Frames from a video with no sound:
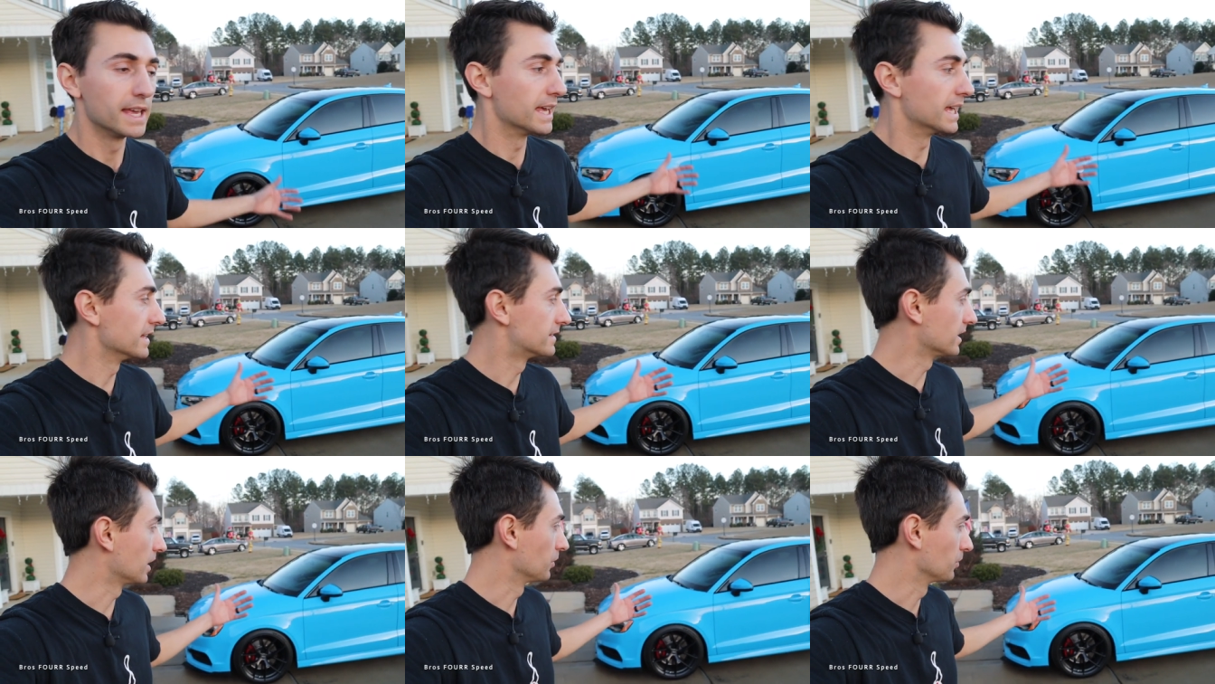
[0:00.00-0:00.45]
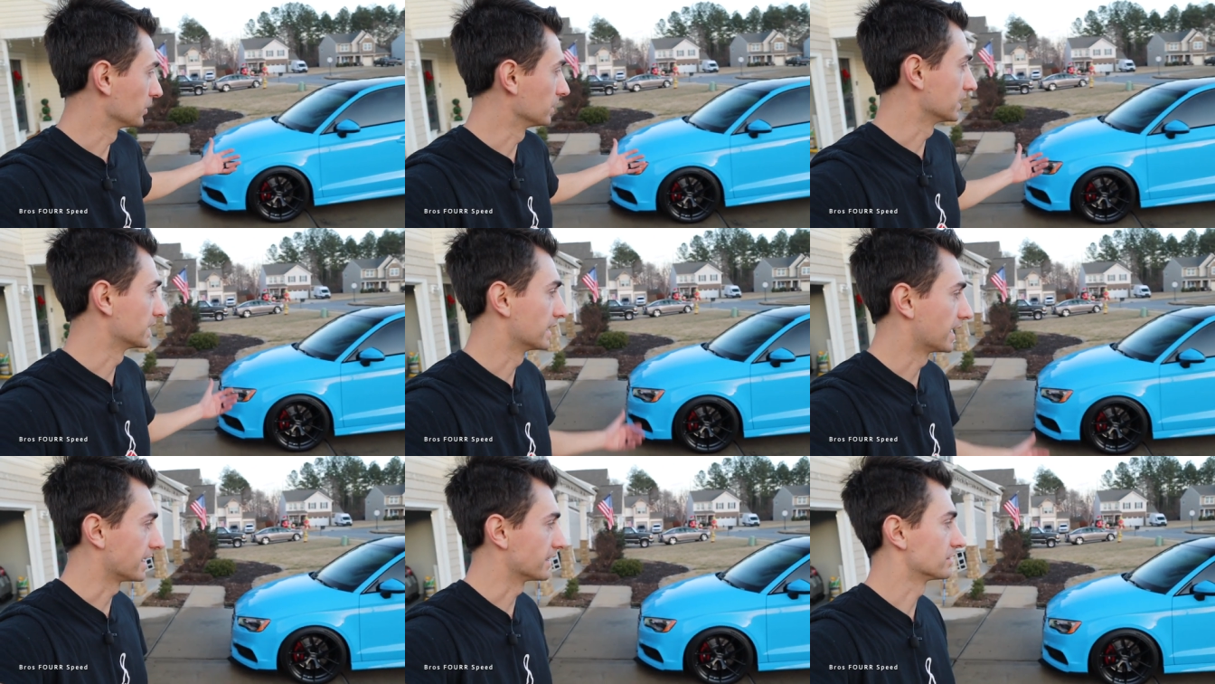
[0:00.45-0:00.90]
It's a
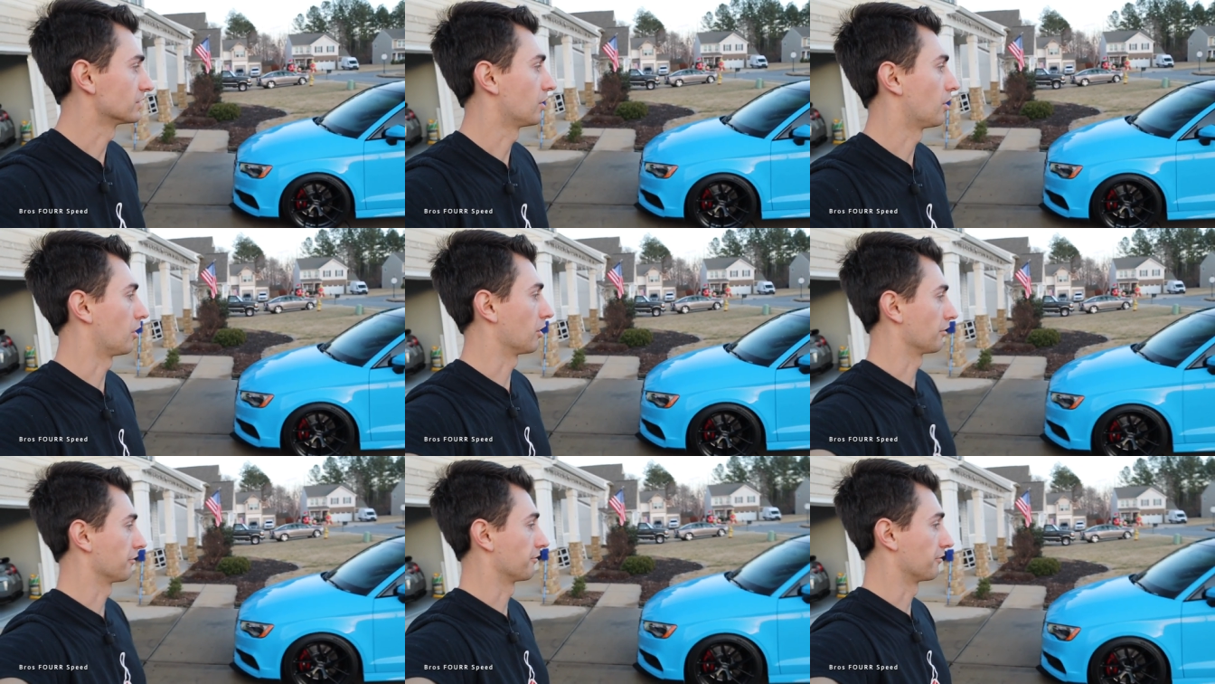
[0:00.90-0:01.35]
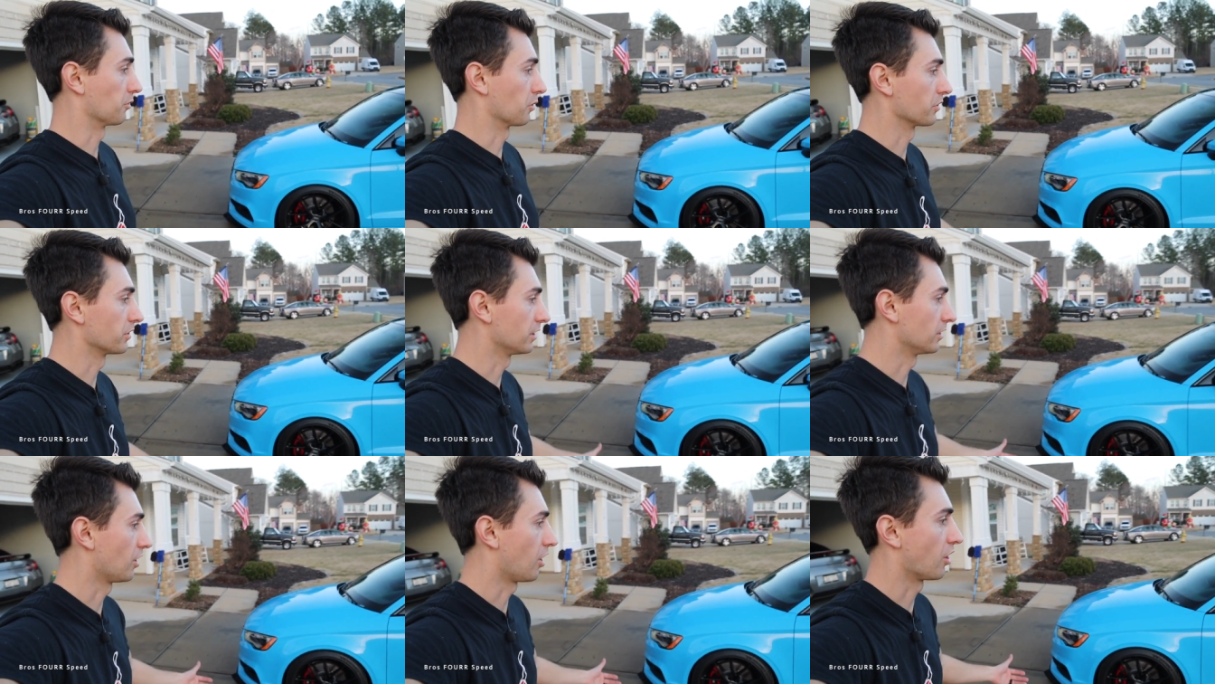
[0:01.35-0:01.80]
really nice car for
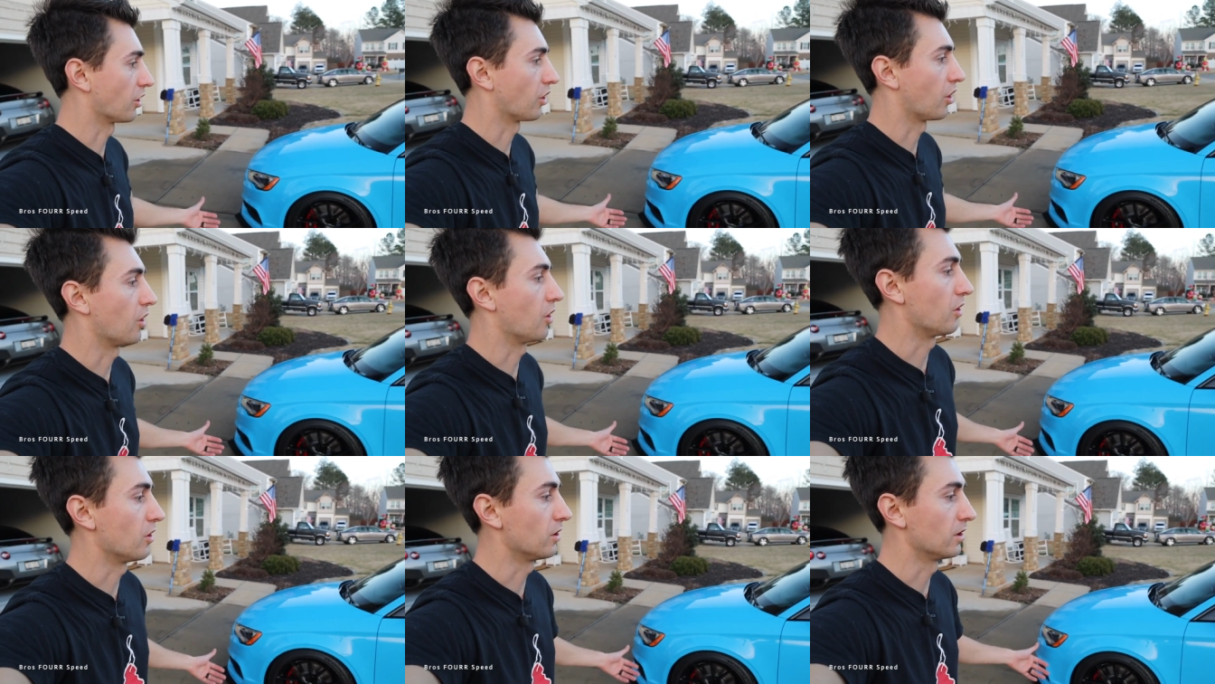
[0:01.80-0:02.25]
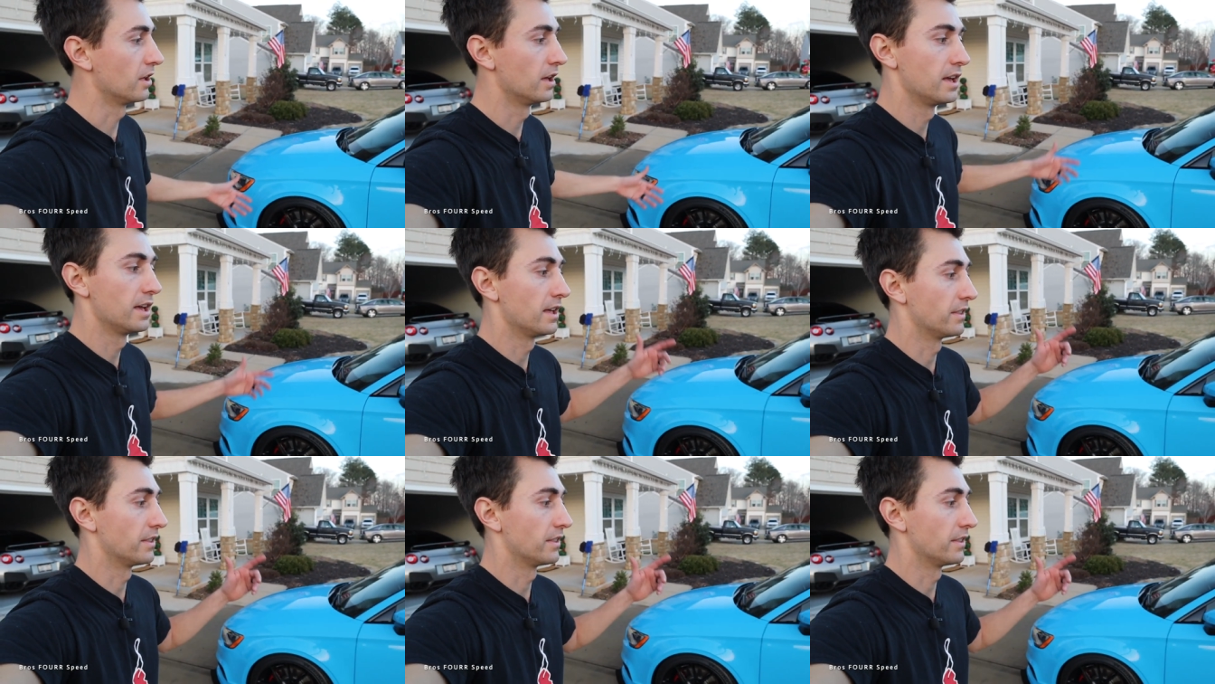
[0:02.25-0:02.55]
the long haul.